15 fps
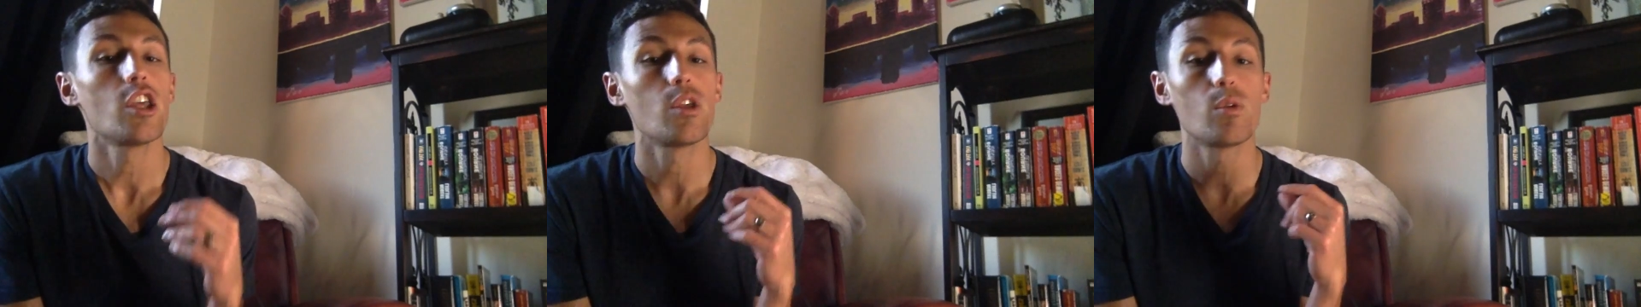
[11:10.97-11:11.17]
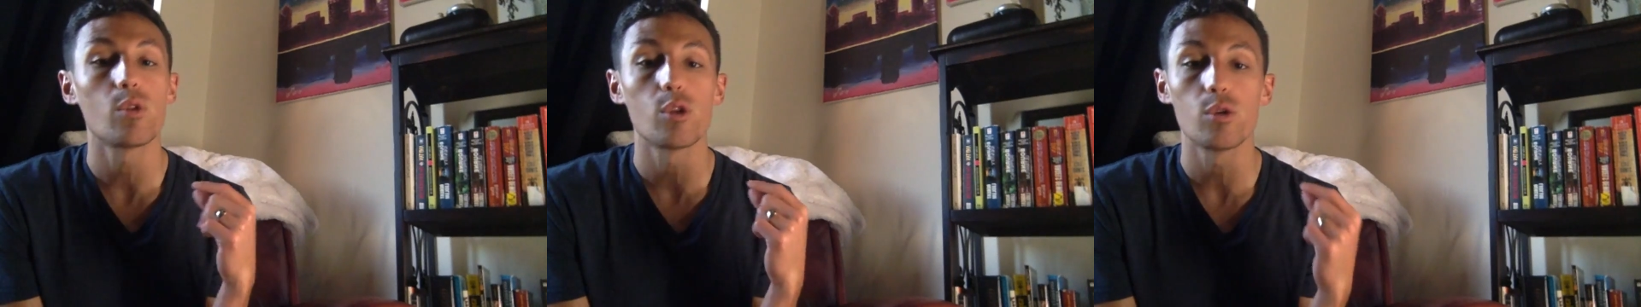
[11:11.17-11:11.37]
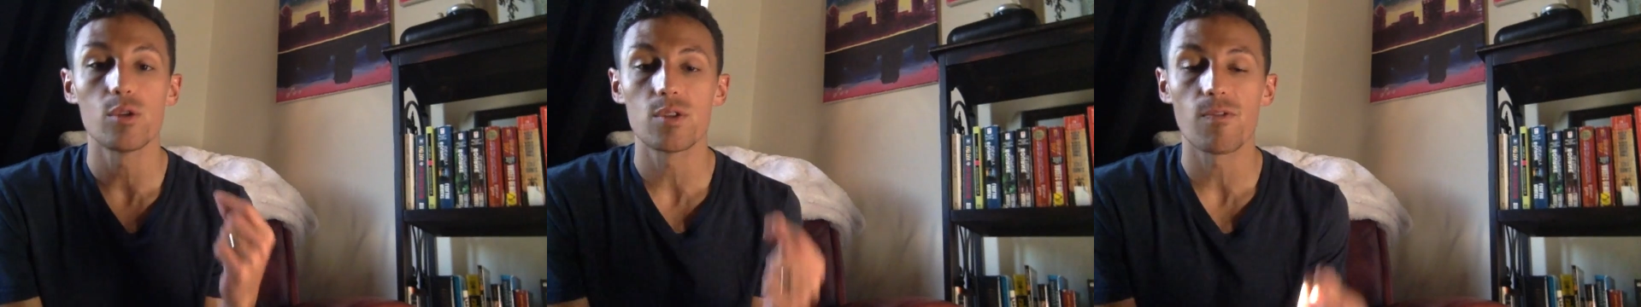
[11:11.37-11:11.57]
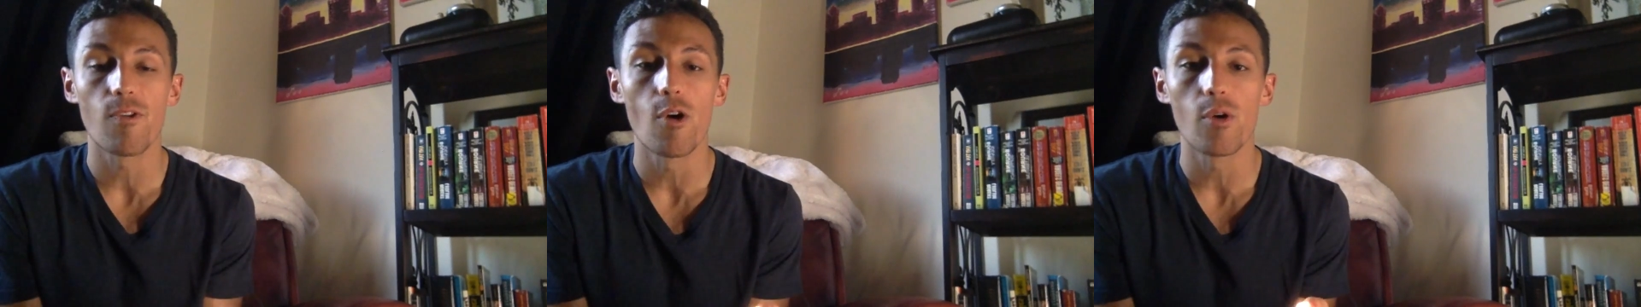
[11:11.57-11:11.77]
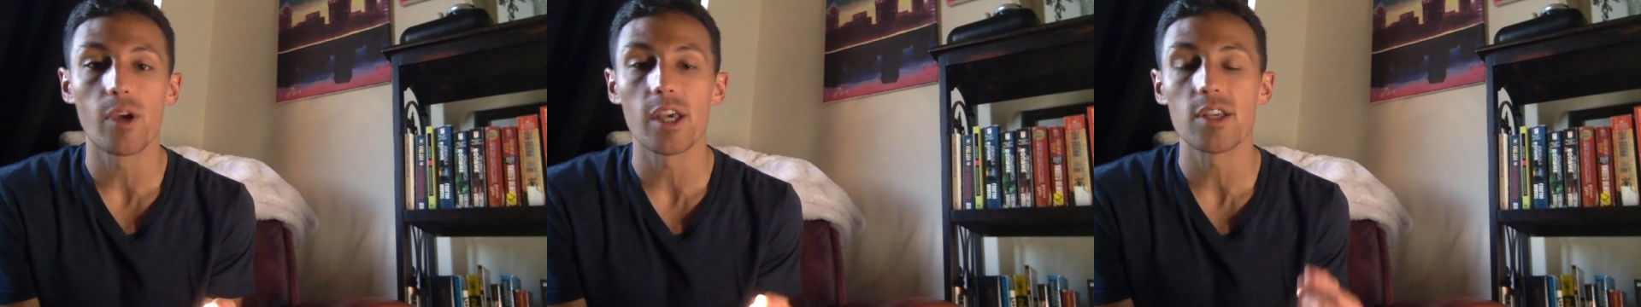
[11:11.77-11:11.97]
you lose
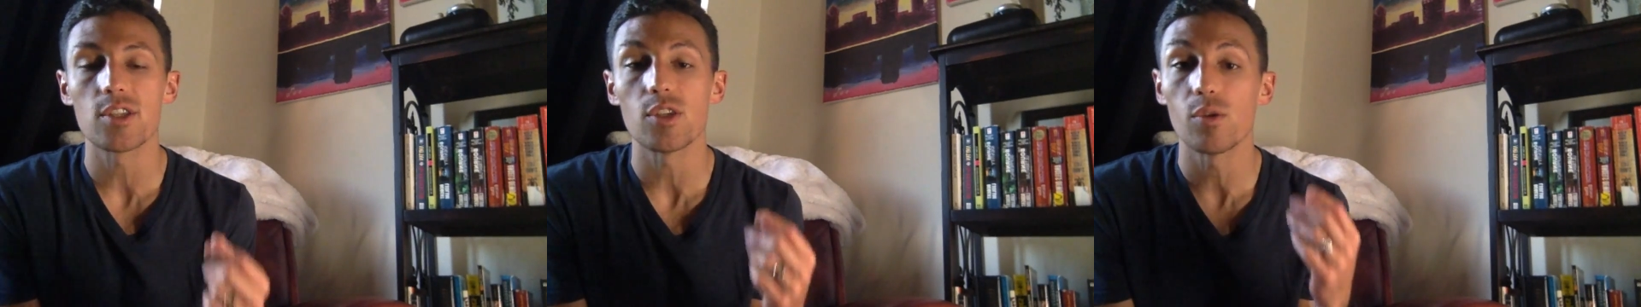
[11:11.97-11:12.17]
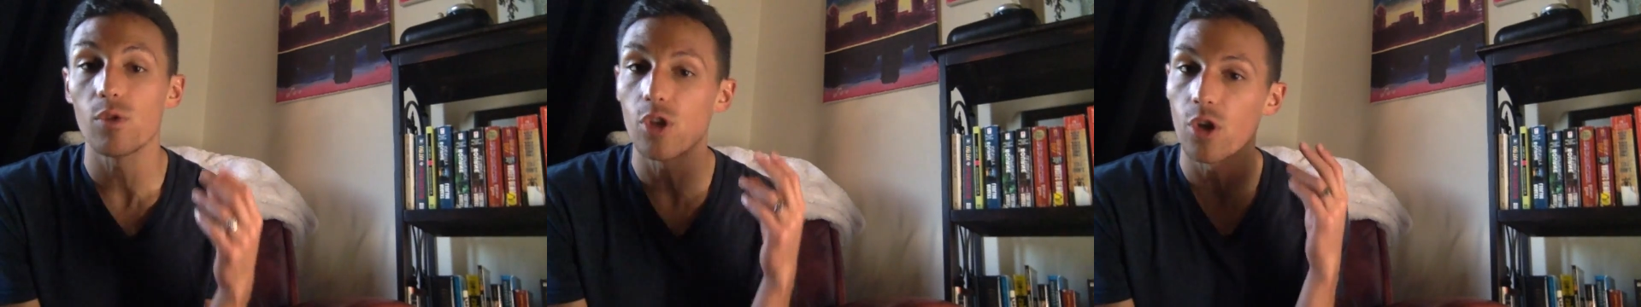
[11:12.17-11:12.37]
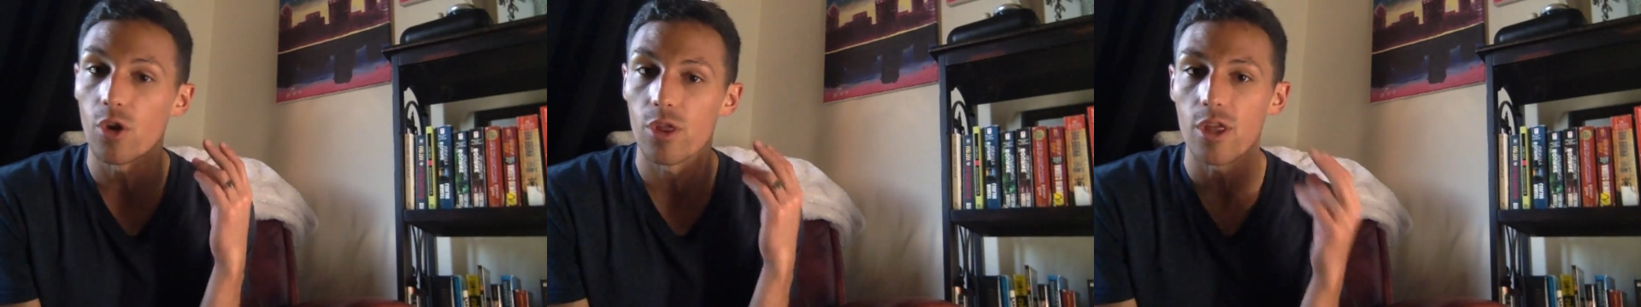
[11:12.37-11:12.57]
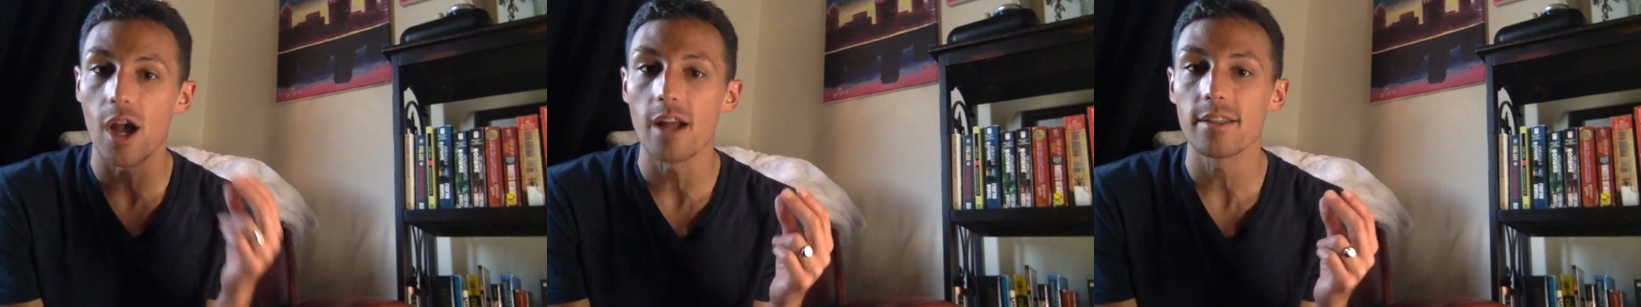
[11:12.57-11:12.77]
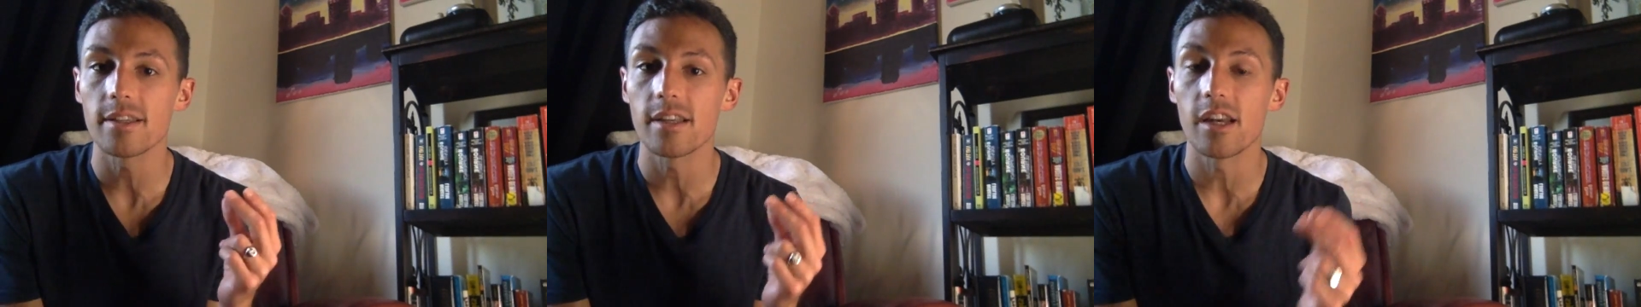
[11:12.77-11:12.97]
focus, your
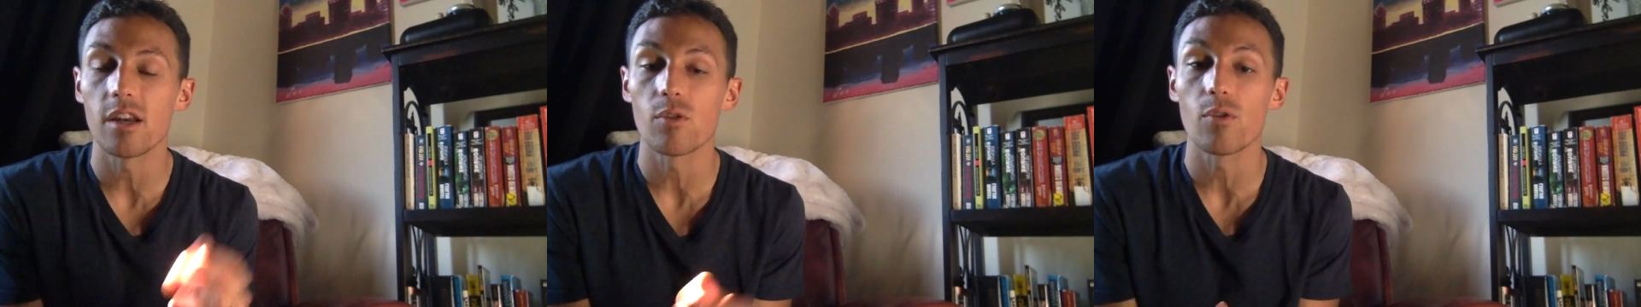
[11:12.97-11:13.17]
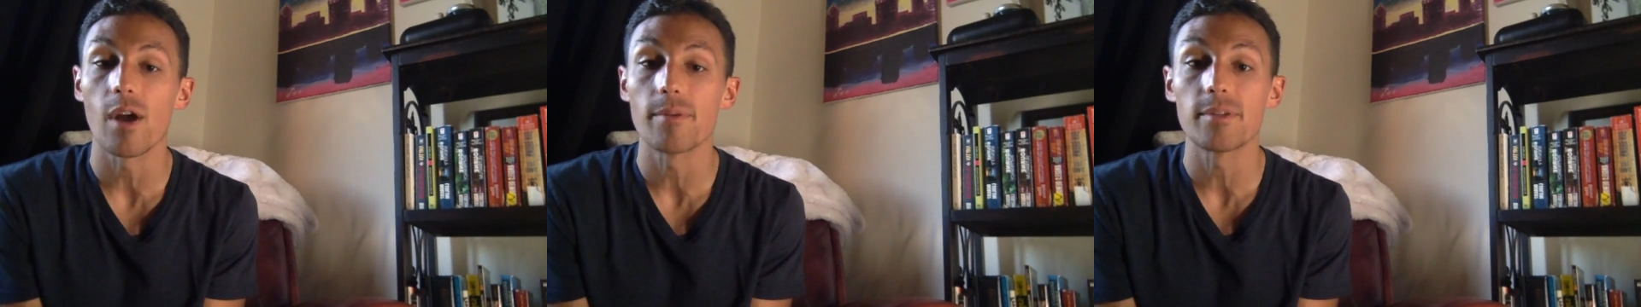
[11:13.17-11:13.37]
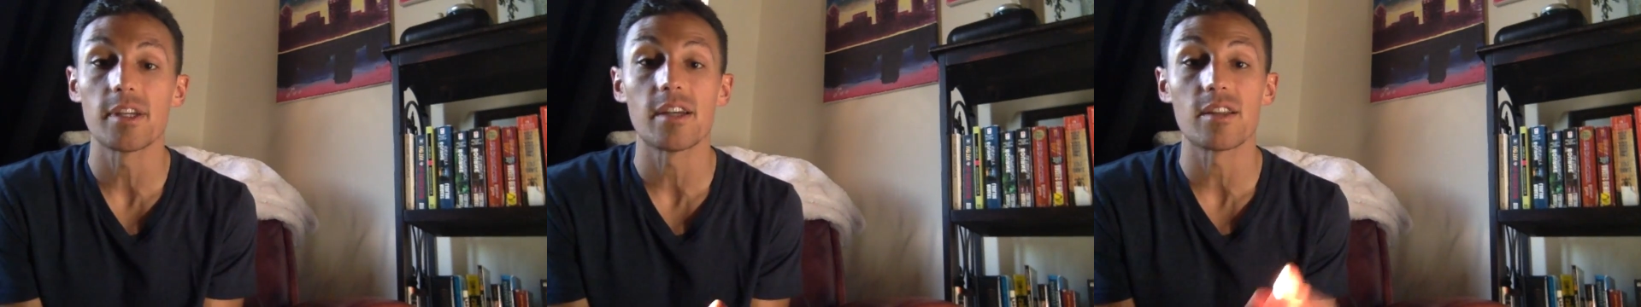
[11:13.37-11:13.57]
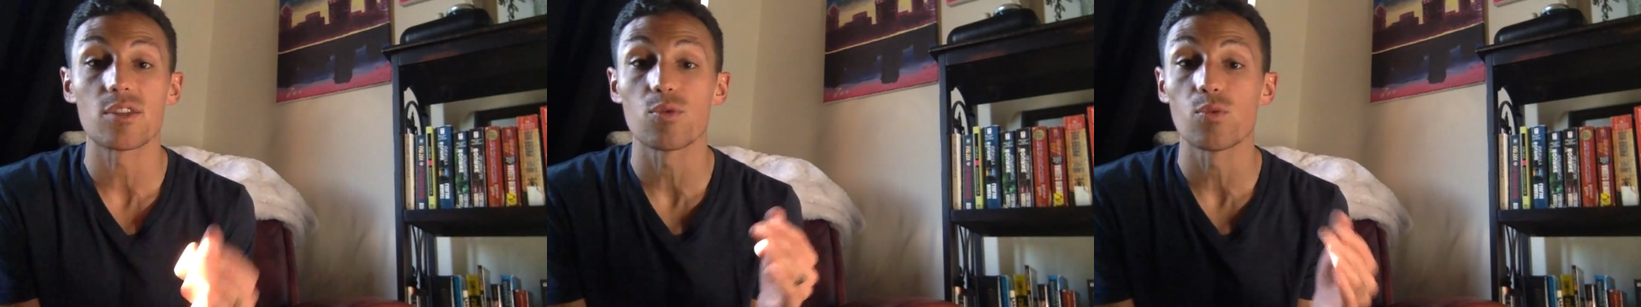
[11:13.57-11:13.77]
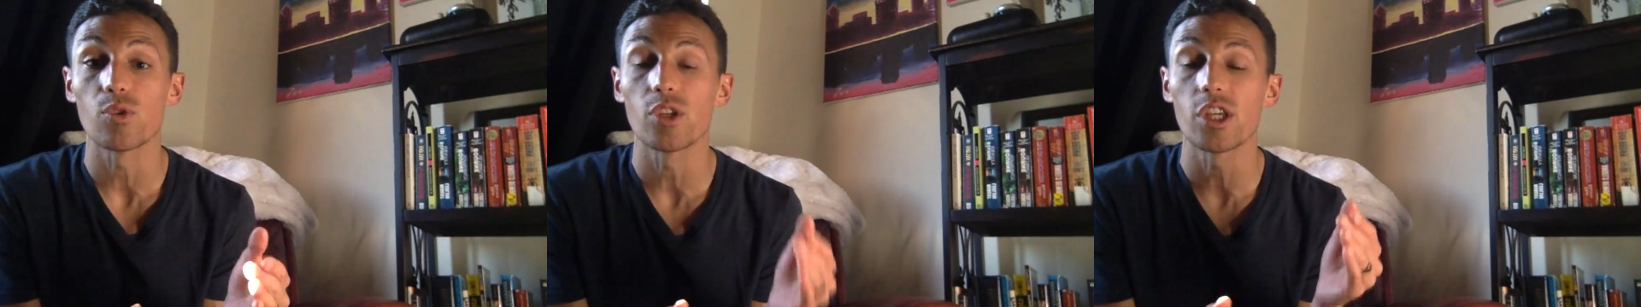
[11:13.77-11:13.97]
thoughts get interrupted, and
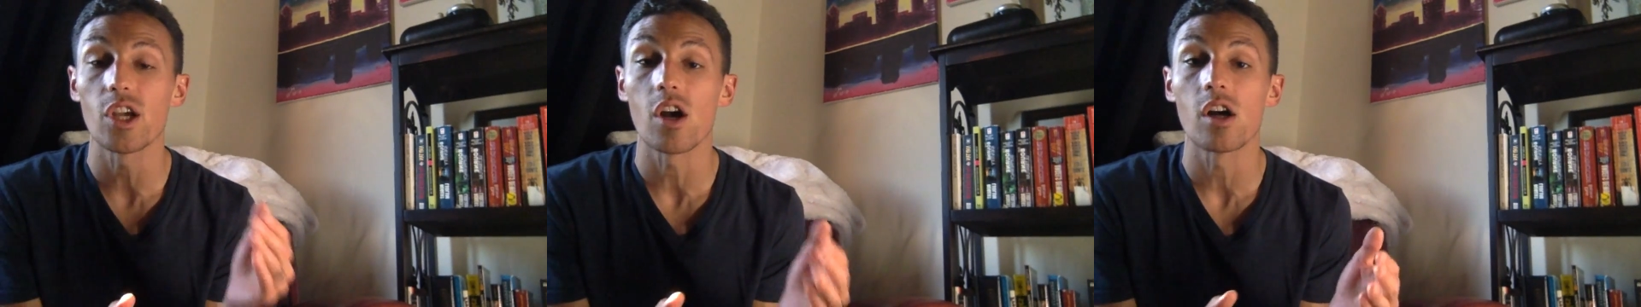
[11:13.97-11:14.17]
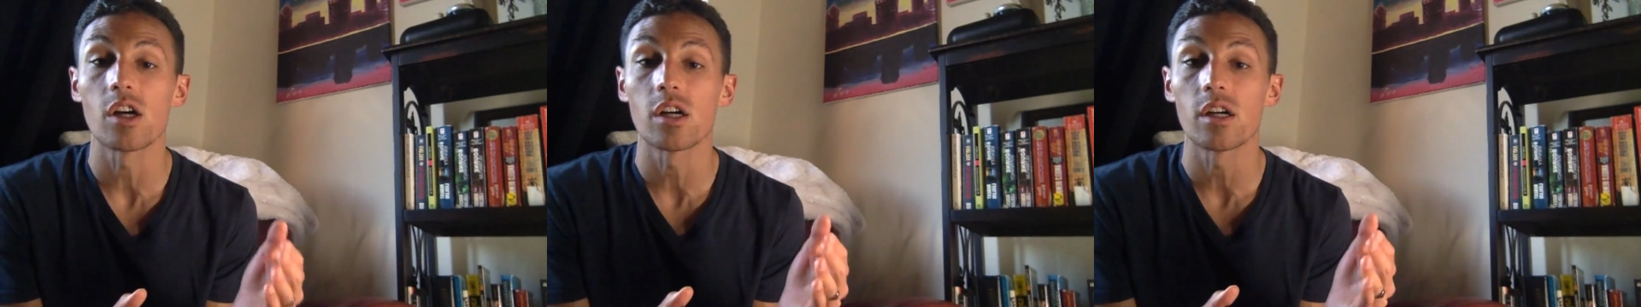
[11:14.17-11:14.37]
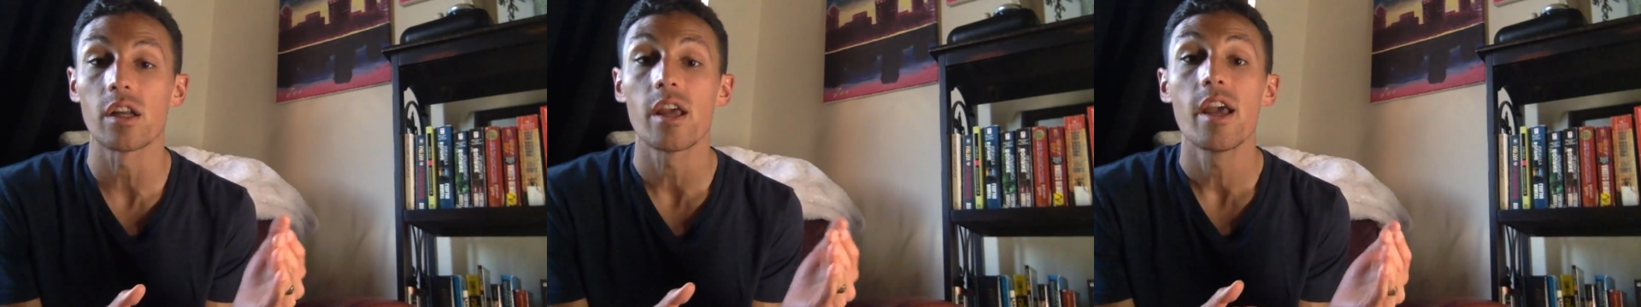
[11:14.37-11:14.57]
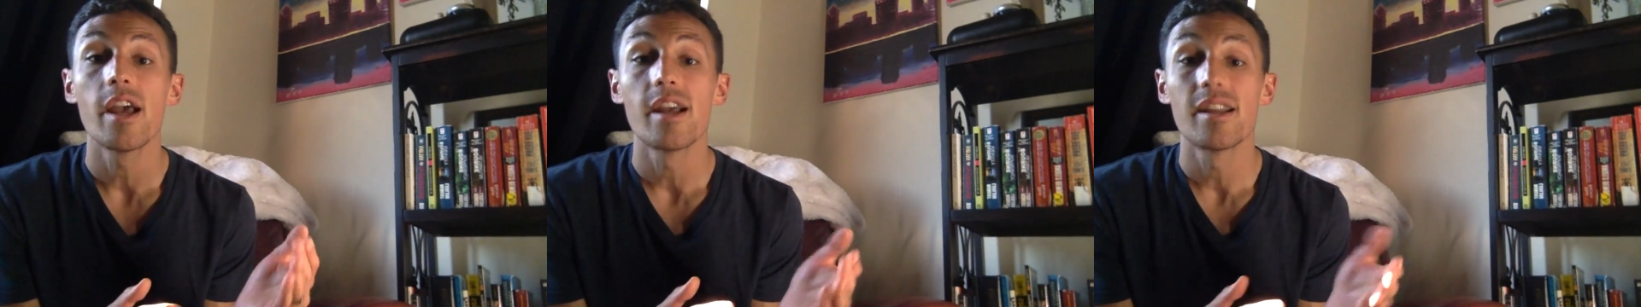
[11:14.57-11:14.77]
it's really hard